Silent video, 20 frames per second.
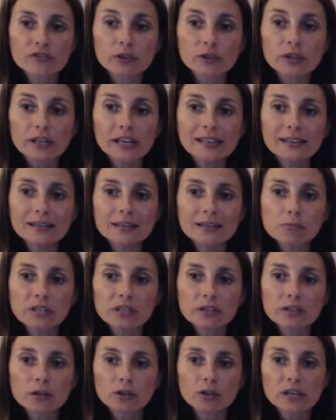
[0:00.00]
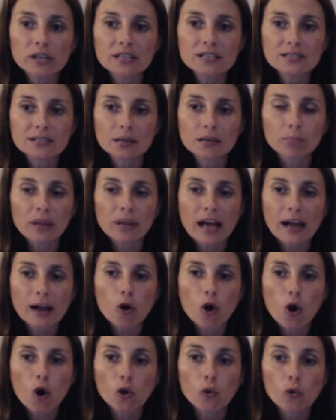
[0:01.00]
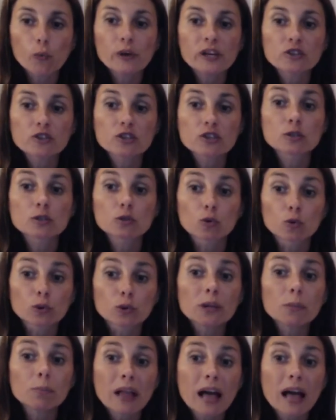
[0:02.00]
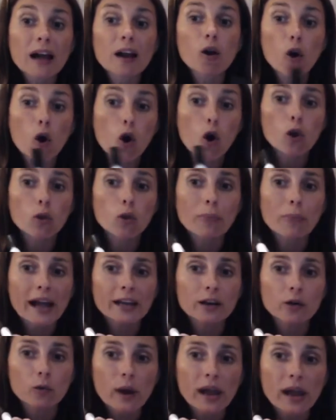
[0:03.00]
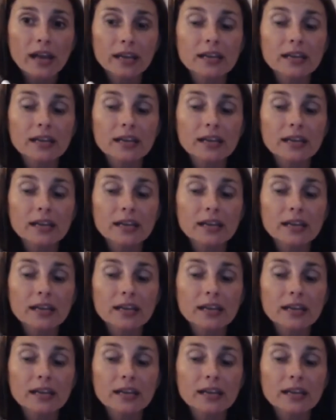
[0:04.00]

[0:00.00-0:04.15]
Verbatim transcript: field, in the middle is the black hole, which is through the black hole, by the way,